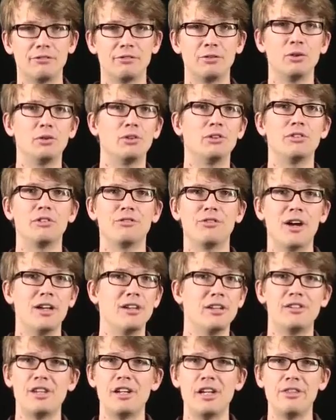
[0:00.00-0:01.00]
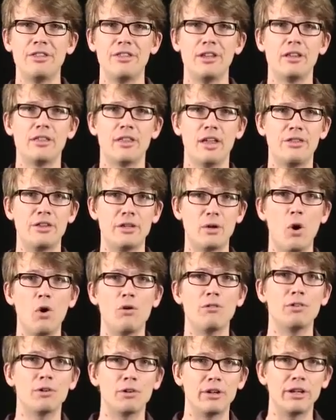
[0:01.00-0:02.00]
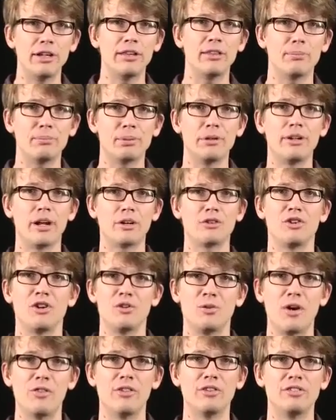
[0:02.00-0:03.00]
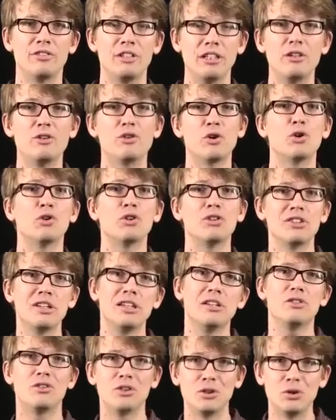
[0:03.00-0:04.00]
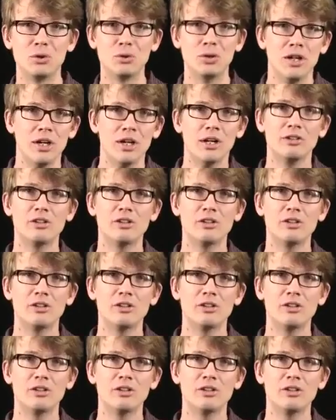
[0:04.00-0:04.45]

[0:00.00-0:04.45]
Fruit is defined as anything that the ovary, the protection around the seed, turns into,